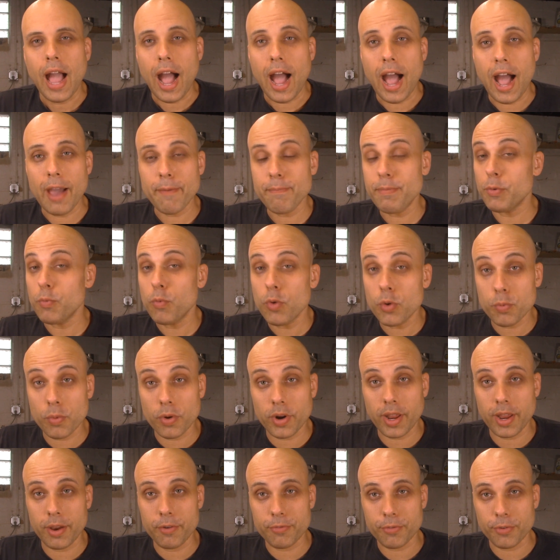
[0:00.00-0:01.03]
I've been
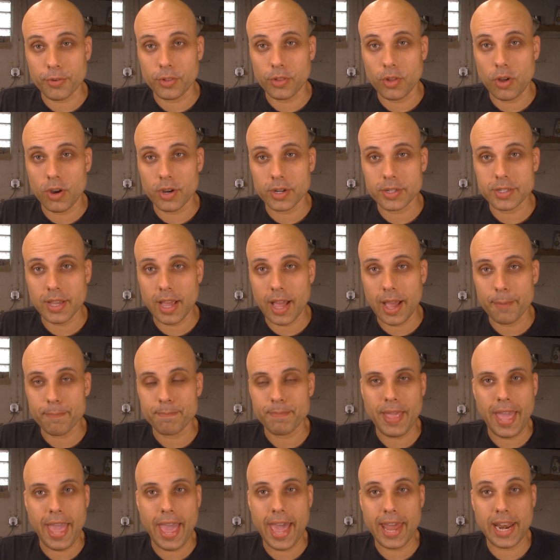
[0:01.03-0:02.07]
woodworking for a long
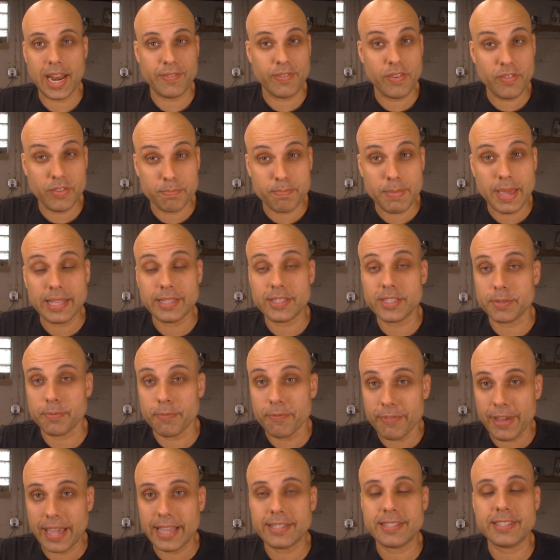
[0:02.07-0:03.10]
time, and I've even made some
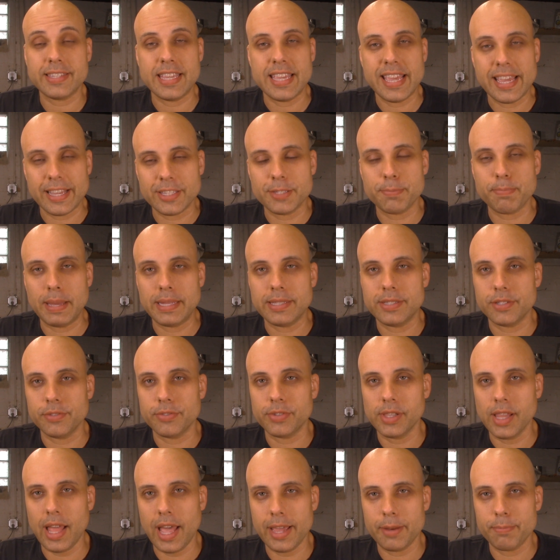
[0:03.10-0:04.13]
fancy, expensive
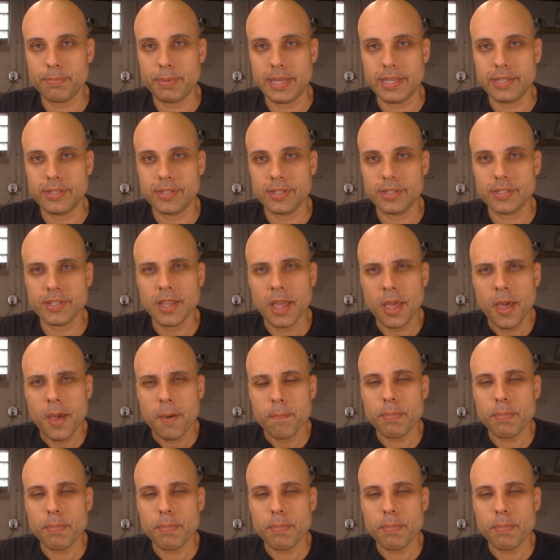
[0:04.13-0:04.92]
client pieces.